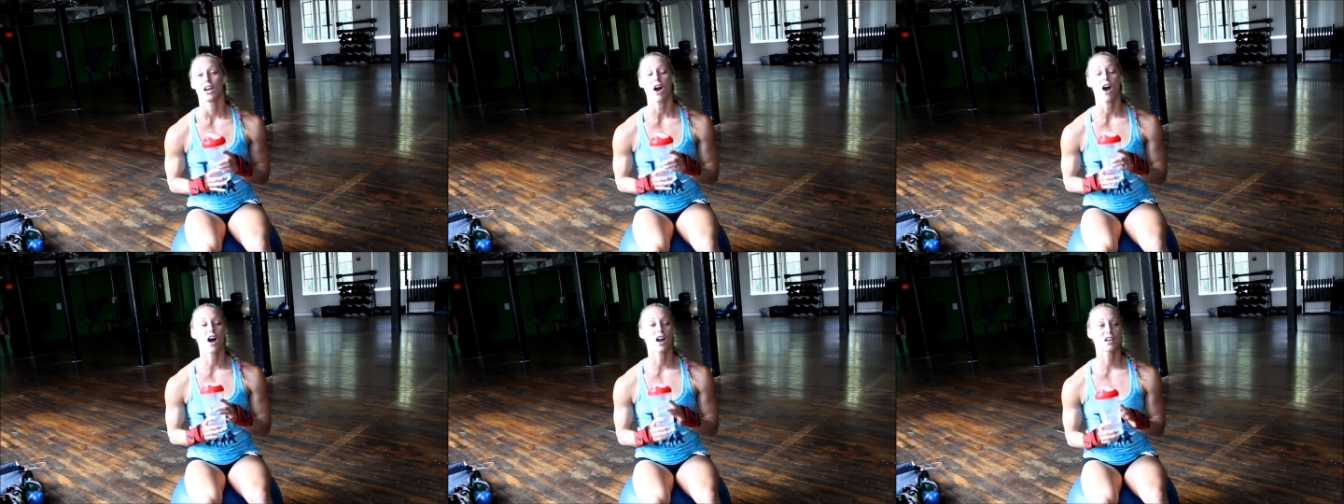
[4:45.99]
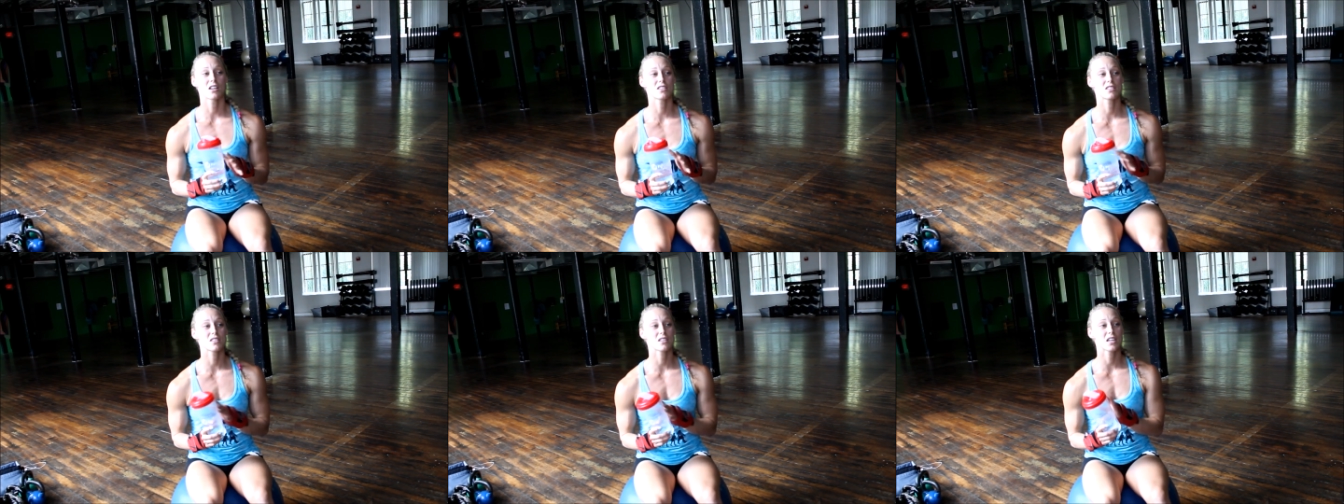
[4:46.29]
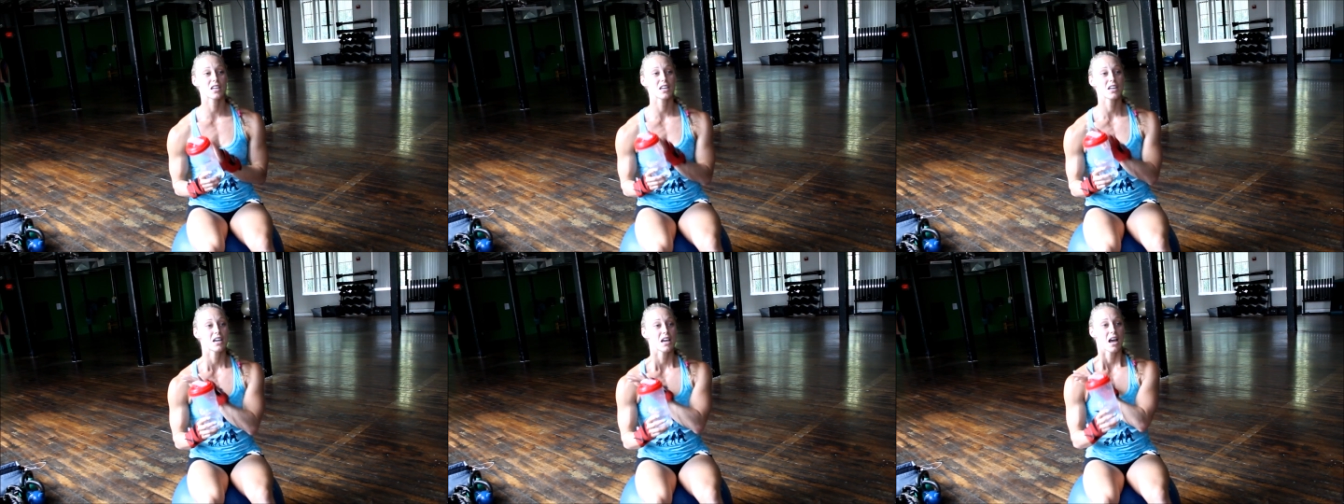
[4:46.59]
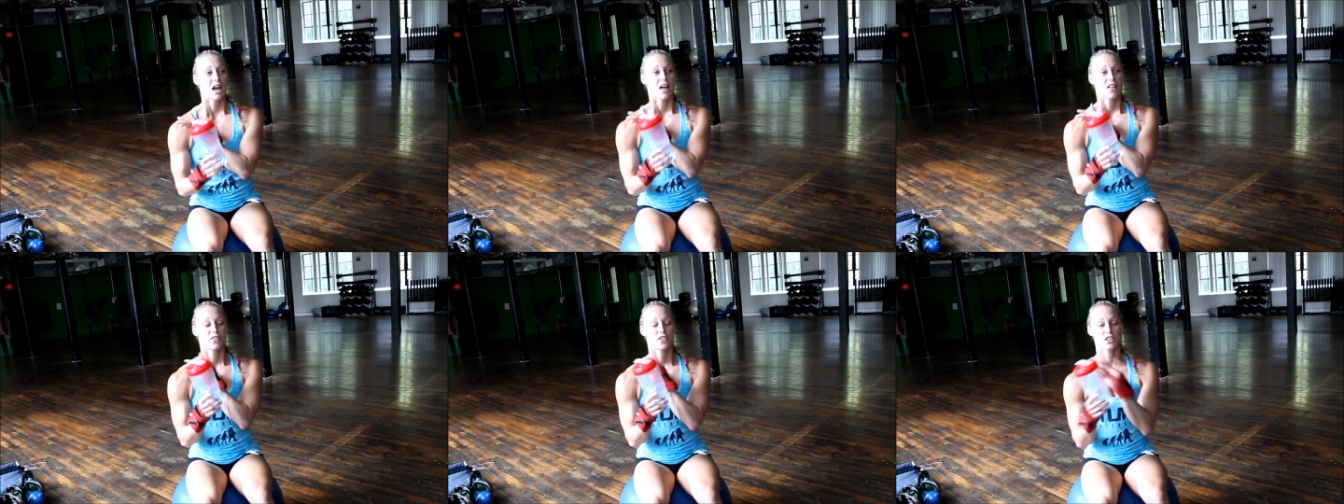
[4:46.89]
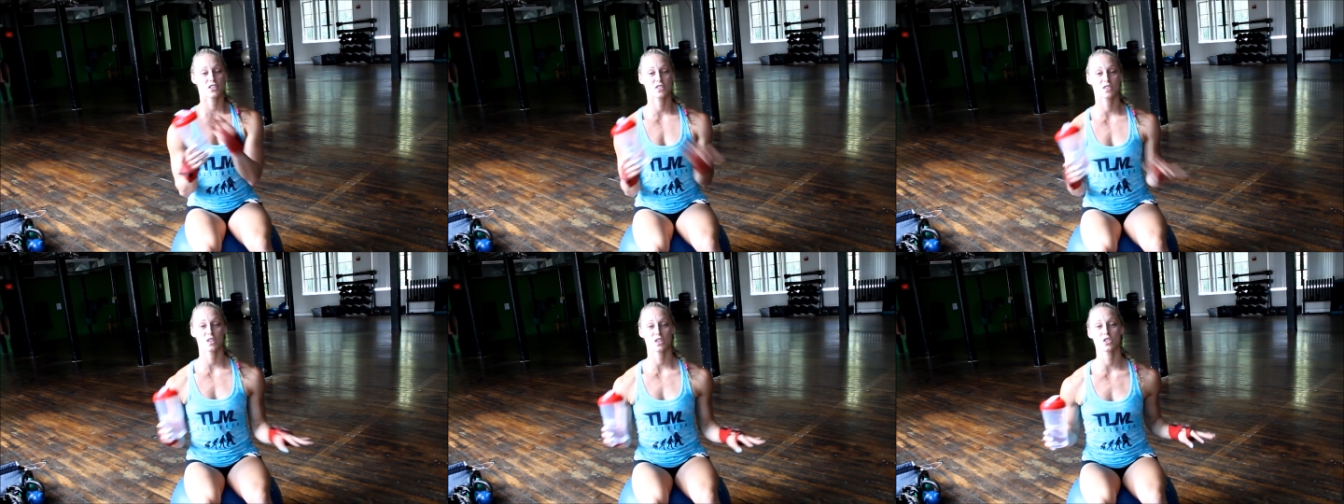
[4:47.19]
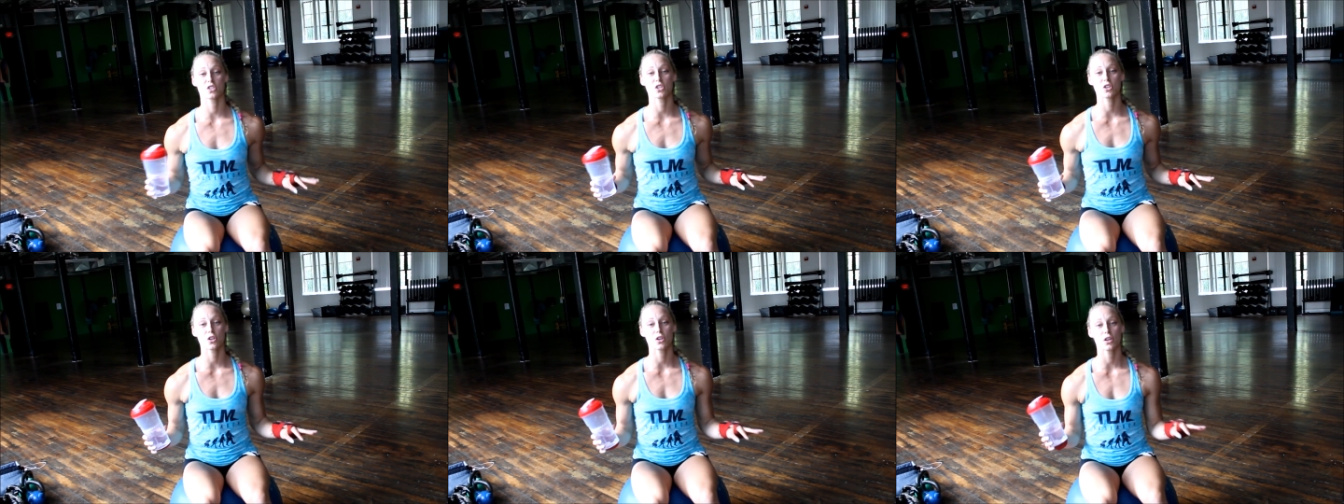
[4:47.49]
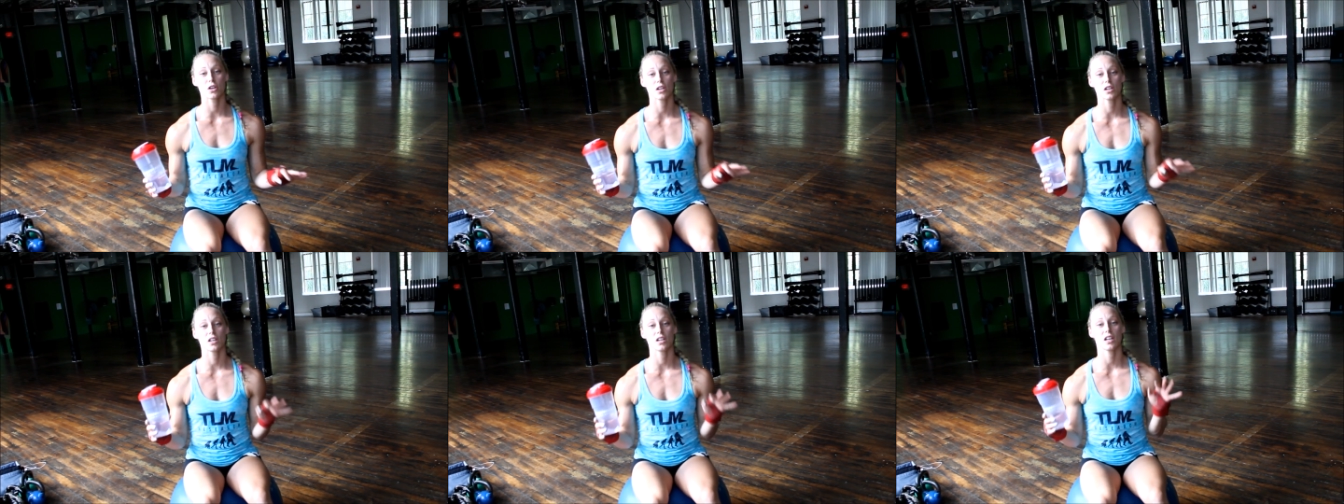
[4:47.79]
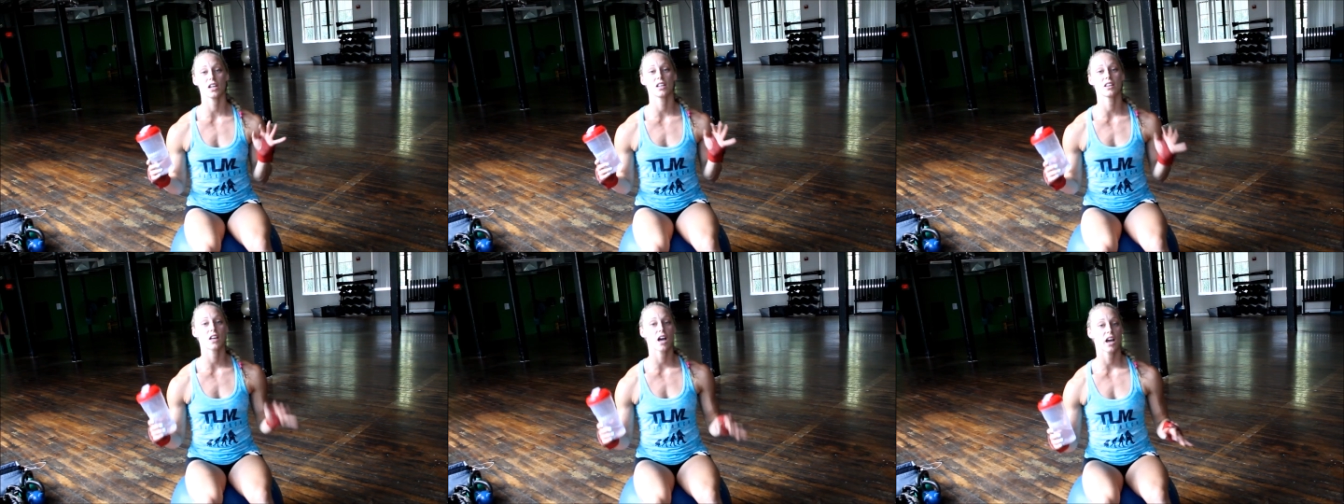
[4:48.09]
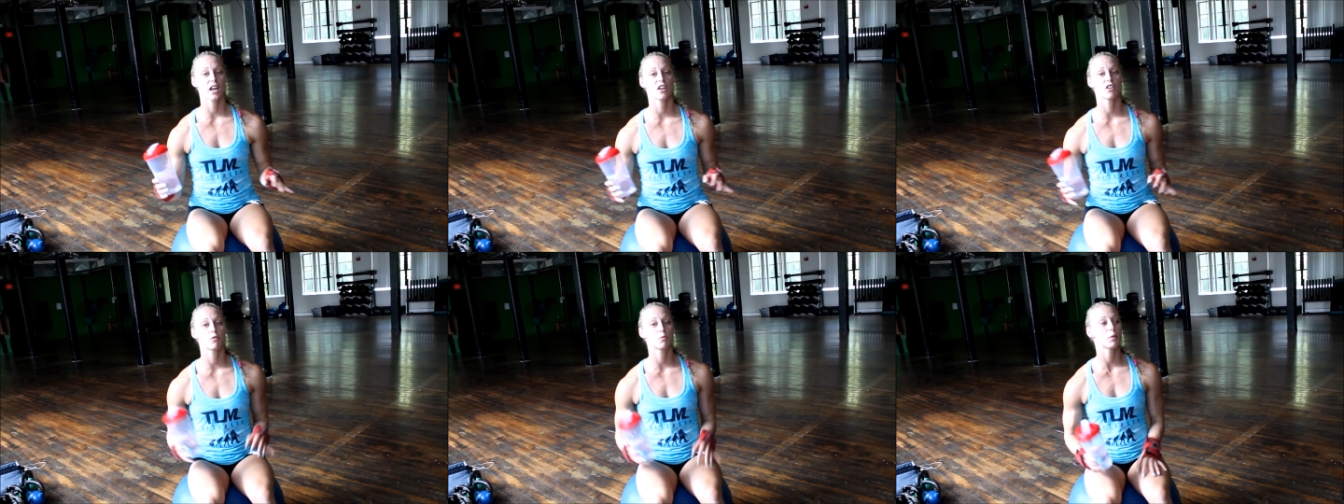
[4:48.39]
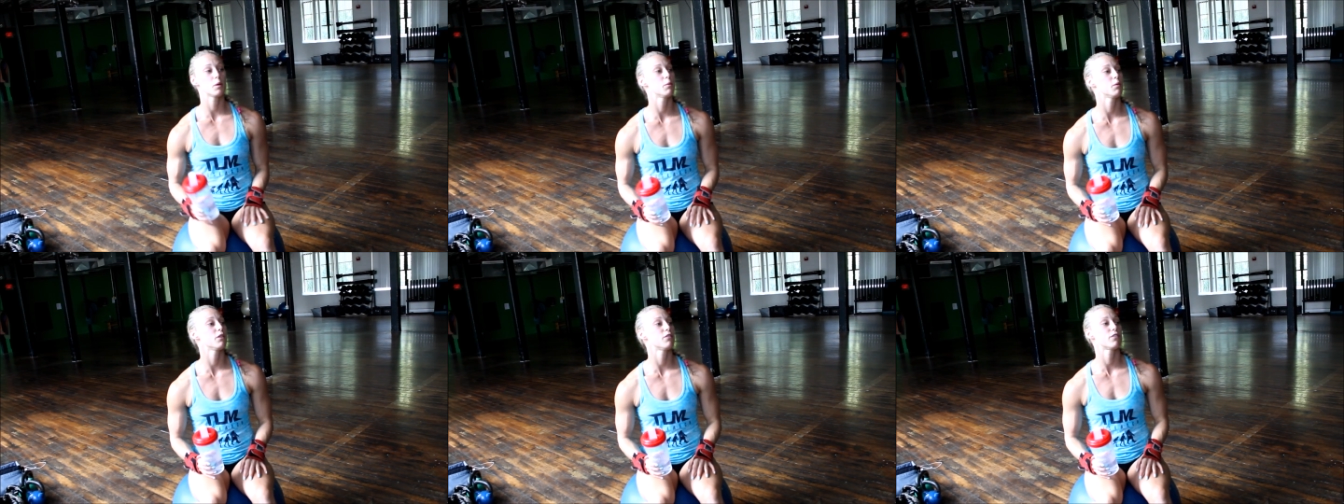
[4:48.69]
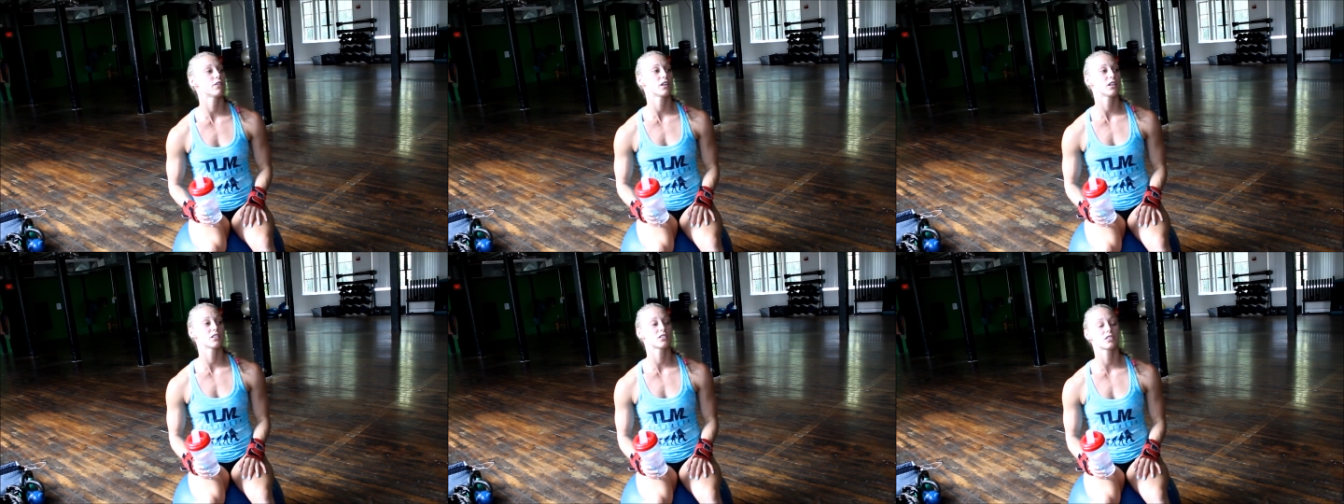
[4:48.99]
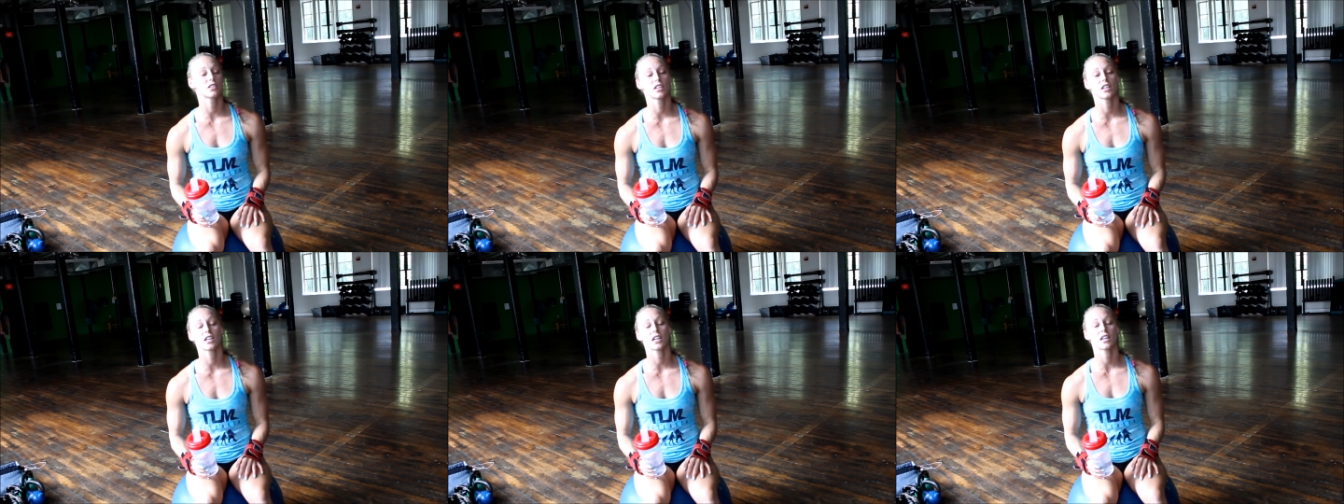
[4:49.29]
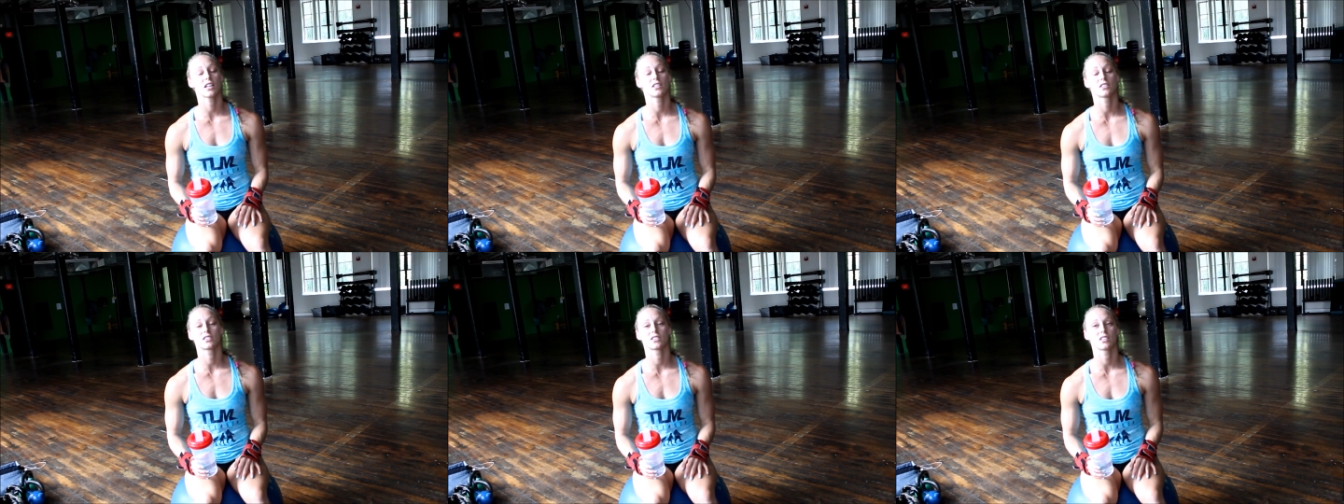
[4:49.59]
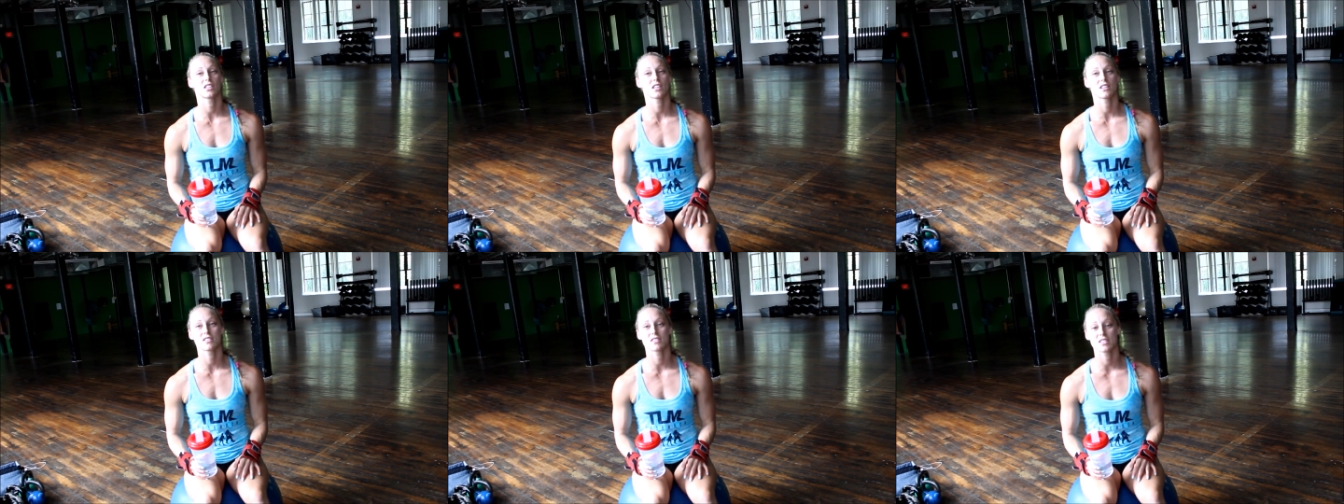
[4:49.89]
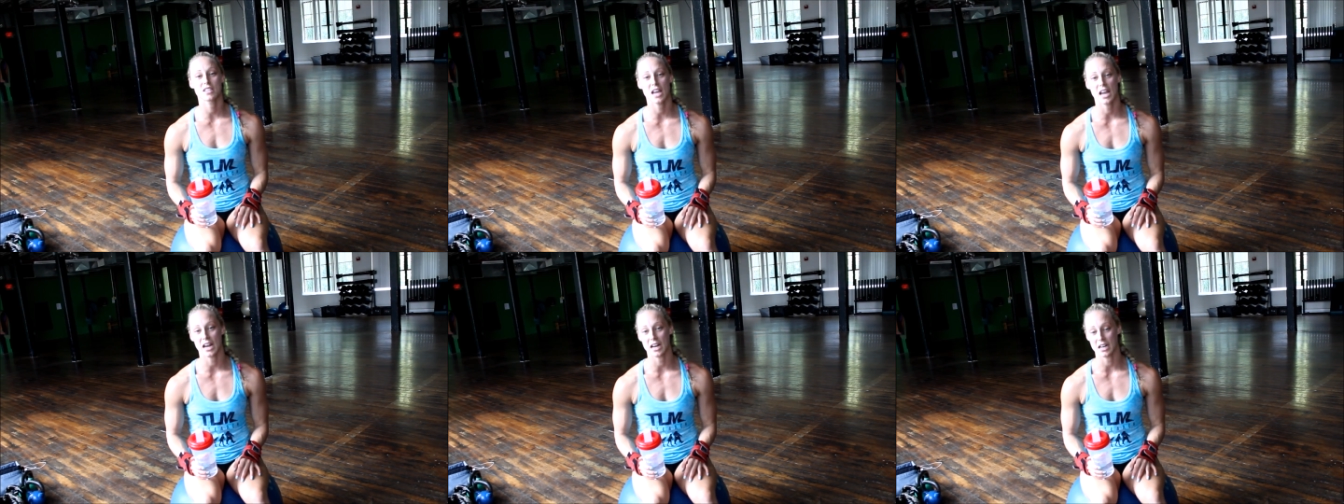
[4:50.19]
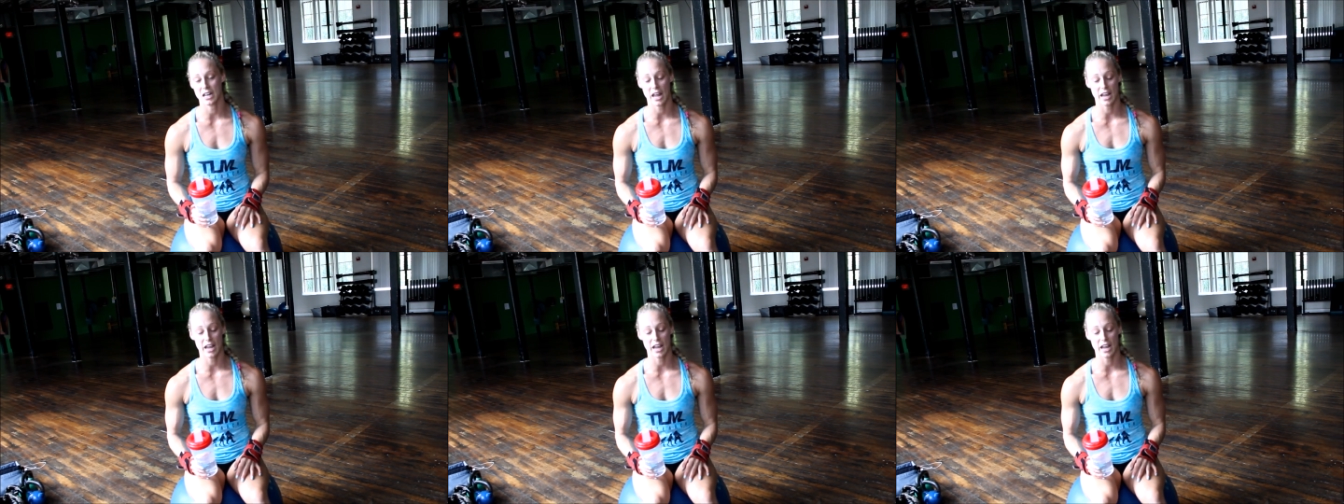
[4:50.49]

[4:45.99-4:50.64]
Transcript: Honestly, the sisterhood in the IFBB Fitness League is insane.